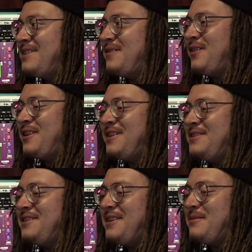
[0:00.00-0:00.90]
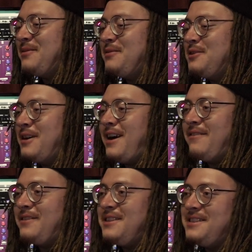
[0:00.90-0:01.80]
It's funny to
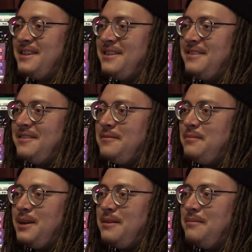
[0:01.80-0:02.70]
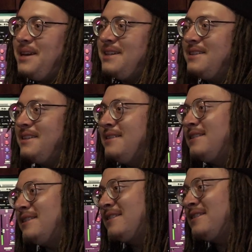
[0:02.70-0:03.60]
have it being mixed
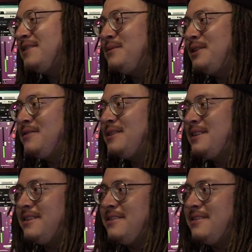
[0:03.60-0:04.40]
into some love shit though.